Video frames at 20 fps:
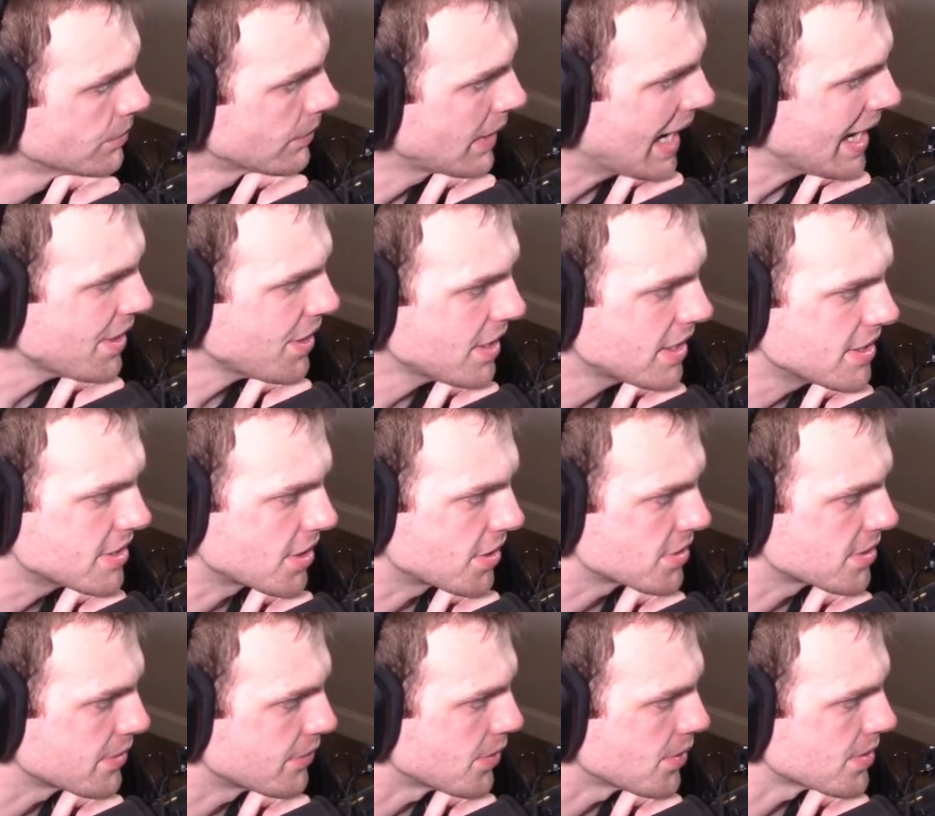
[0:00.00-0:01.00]
I think he
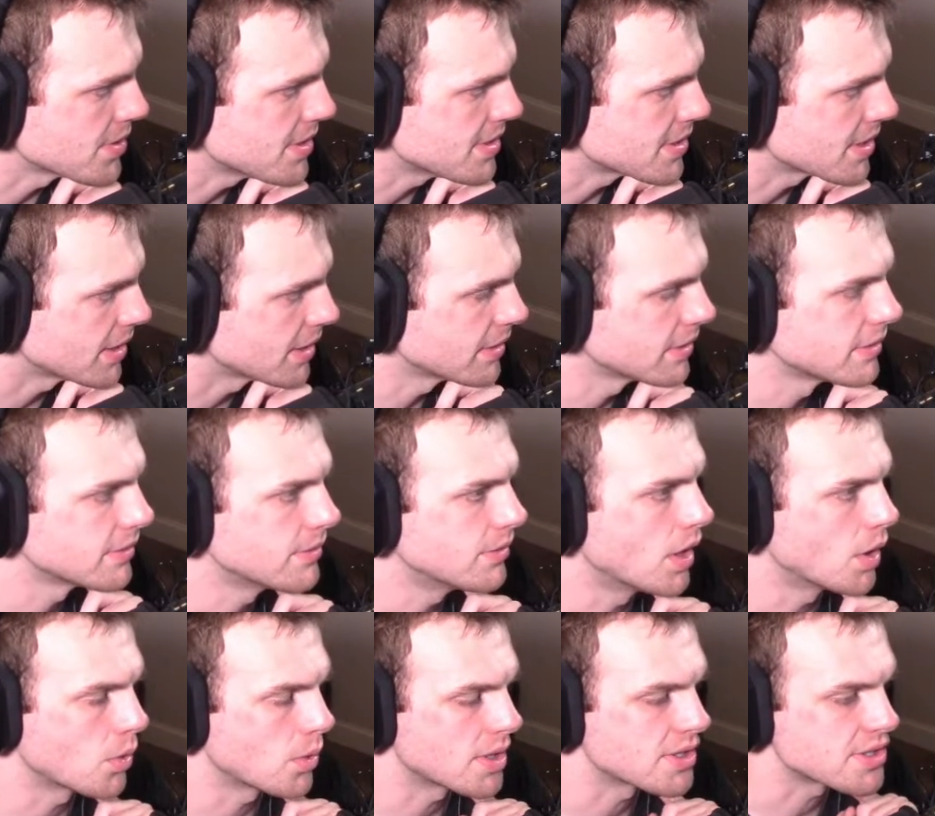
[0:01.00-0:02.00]
starts the full season.
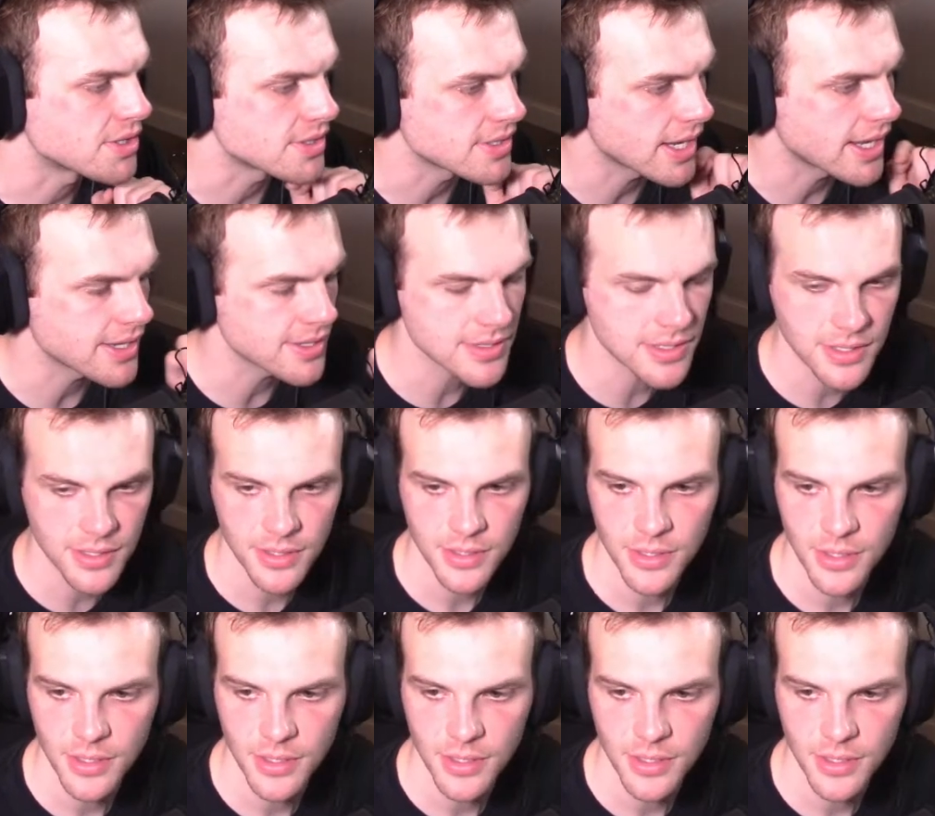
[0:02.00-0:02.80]
No questions asked.